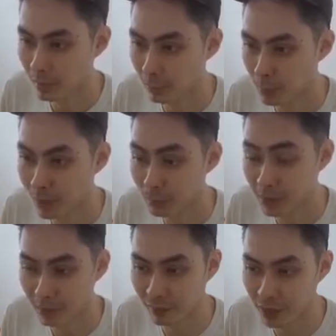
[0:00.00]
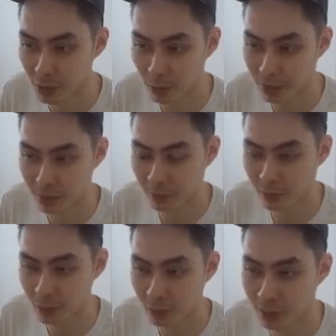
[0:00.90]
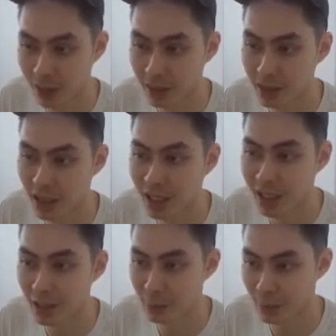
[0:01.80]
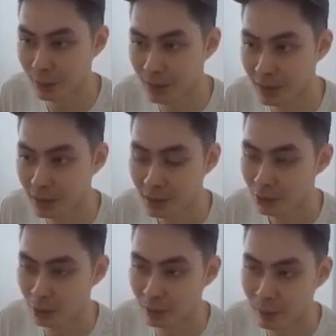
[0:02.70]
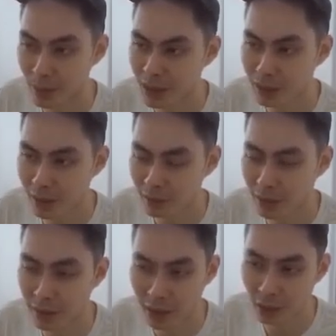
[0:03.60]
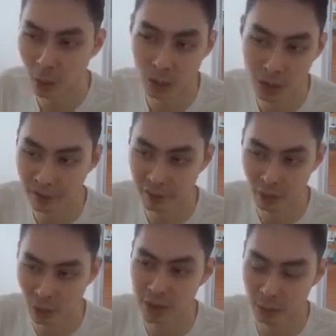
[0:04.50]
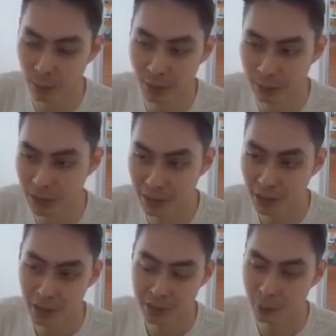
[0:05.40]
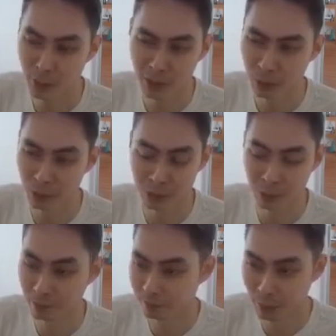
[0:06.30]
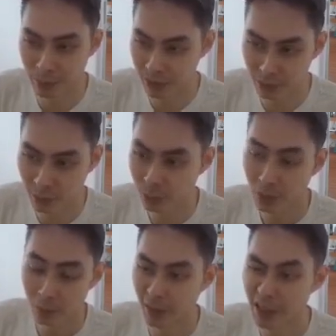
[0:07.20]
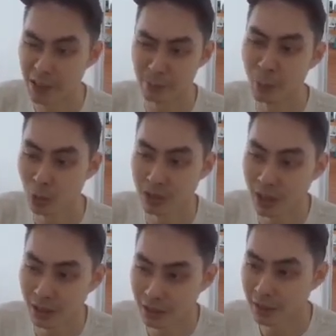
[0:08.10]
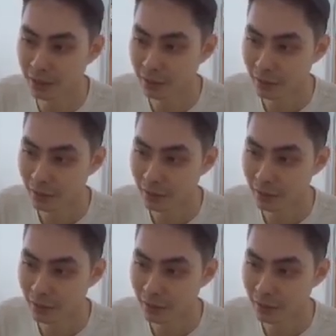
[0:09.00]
the probability of that 0 0.74. So that is the highest probability. So the remaining 999 all have a non-zero probability, somewhere close to maybe zero, but it's most likely